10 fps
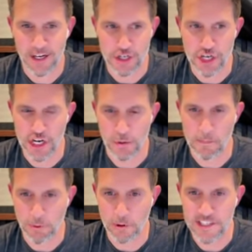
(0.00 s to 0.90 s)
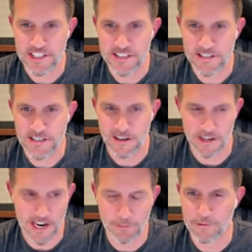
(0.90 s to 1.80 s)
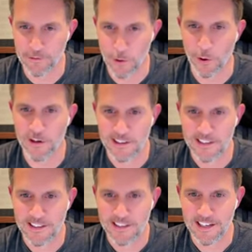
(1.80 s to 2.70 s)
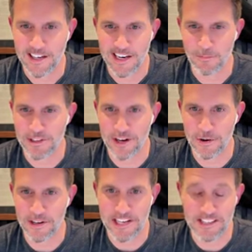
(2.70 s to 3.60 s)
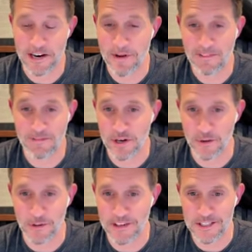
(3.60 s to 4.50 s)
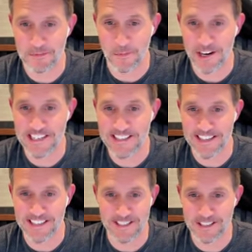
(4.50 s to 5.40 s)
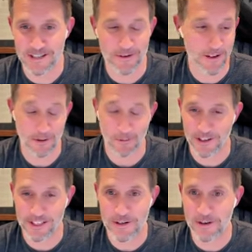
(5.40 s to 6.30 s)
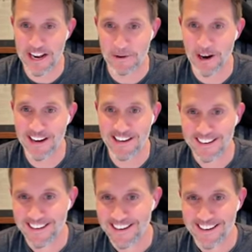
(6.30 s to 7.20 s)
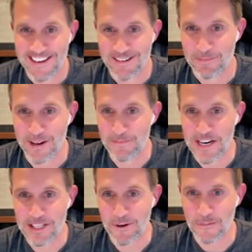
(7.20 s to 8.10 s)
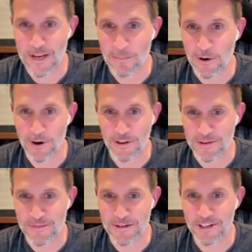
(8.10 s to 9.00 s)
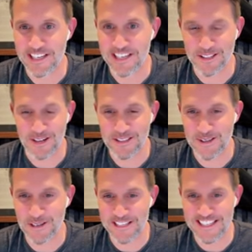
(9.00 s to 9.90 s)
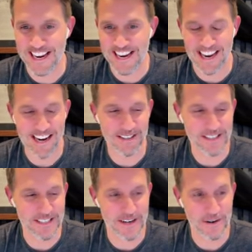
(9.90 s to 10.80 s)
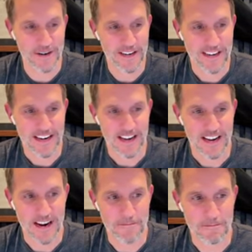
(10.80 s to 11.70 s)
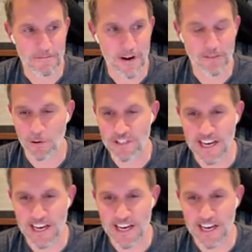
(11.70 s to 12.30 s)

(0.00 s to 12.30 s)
a Jesuit priest on every floor. And we'd go in, he'd come have a beer with us when we're 18 because he knew like we're going to do it anyway, but it may as well be a part of the community and talk to us and hang out. So, um, I've always